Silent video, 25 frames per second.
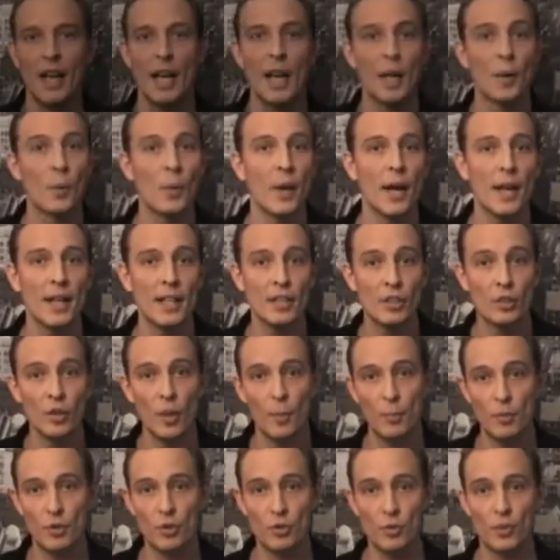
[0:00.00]
Advice
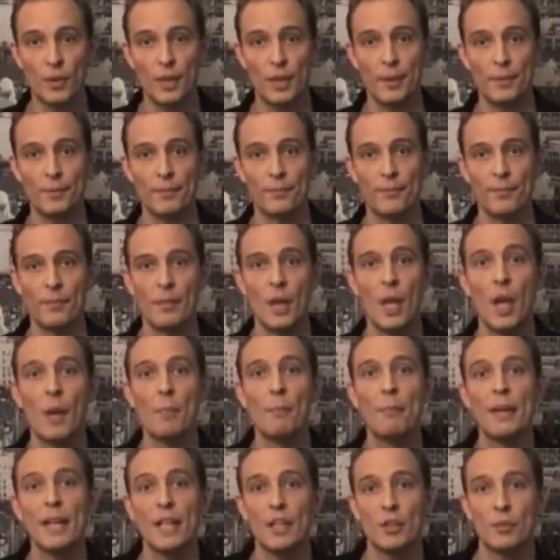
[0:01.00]
number 3.
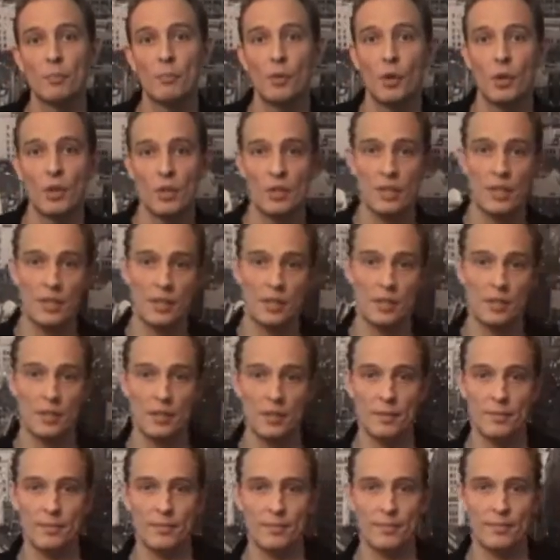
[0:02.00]
Make a small
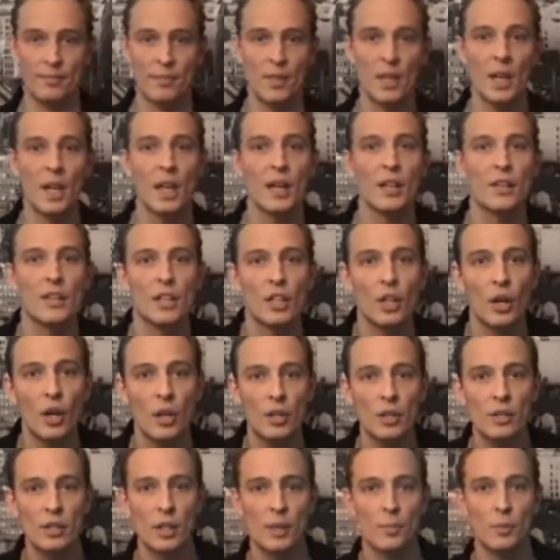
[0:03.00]
test. The
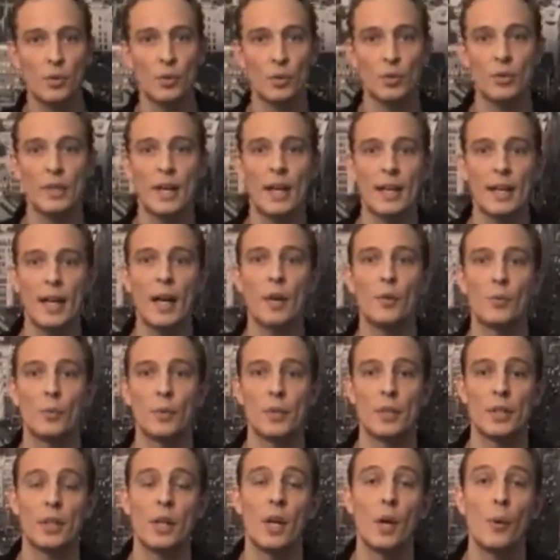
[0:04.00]
concept you start out
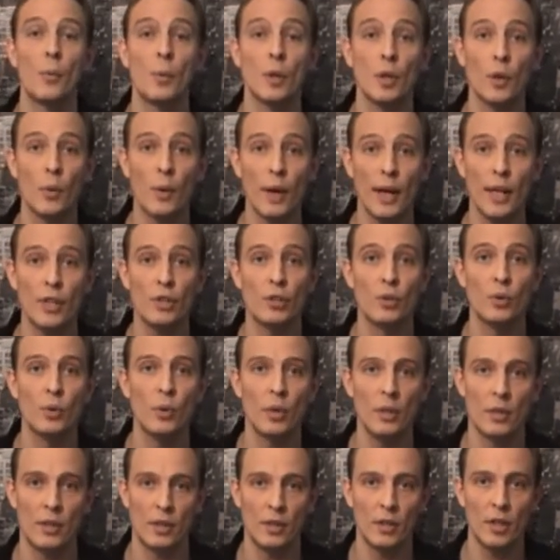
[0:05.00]
with will quite
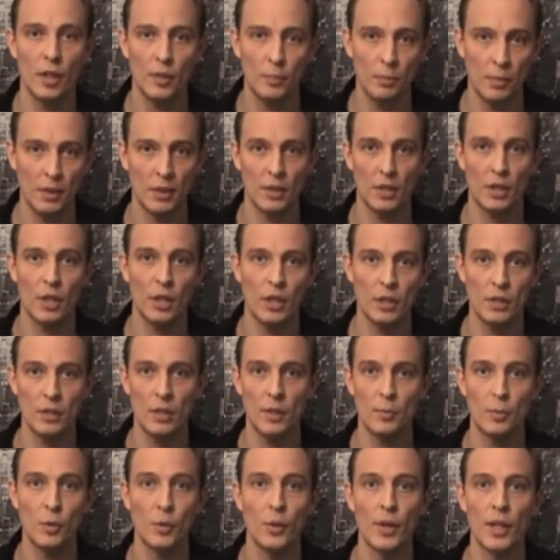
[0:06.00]
surely not be the
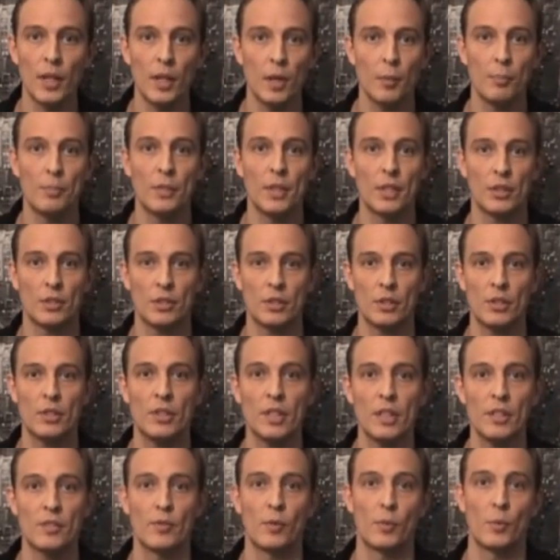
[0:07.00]
concept you end up being
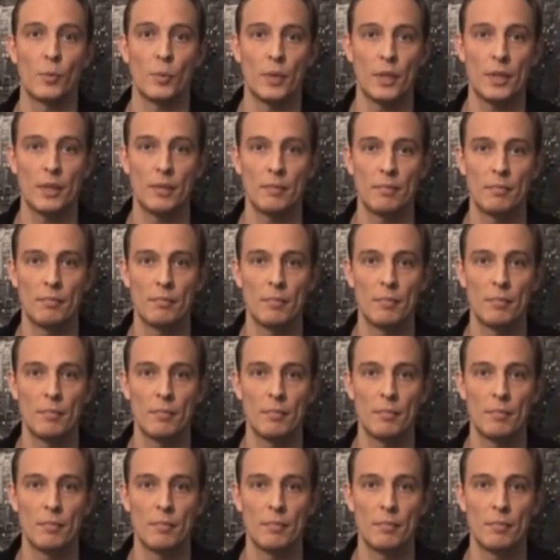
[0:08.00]
successful with.